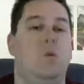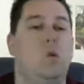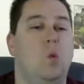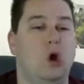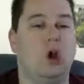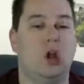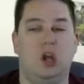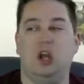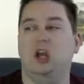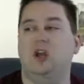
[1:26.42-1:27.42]
work,
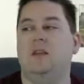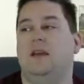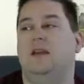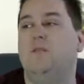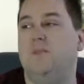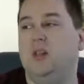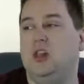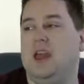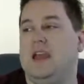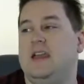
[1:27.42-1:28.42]
like
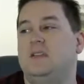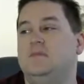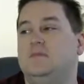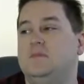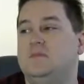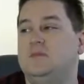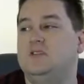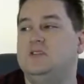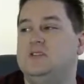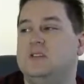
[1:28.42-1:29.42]
play,
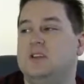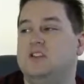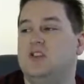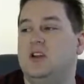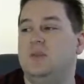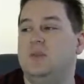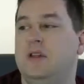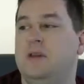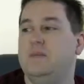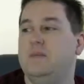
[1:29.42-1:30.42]
just like try to
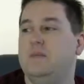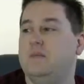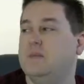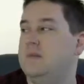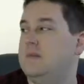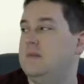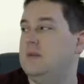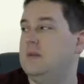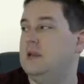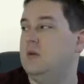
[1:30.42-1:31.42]
play.
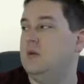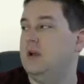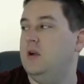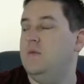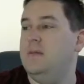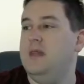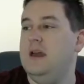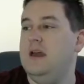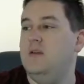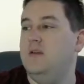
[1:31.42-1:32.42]
There we go.
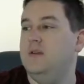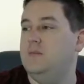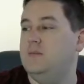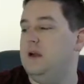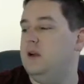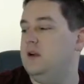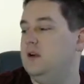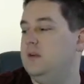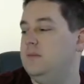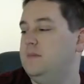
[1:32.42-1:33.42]
That looks
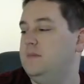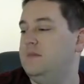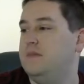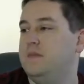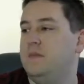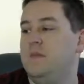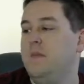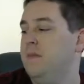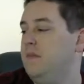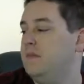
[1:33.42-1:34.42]
better.
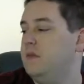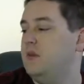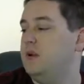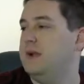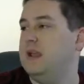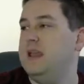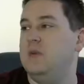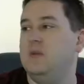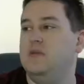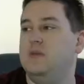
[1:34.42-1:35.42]
Sorry, my
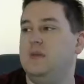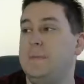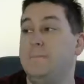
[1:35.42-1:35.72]
camera was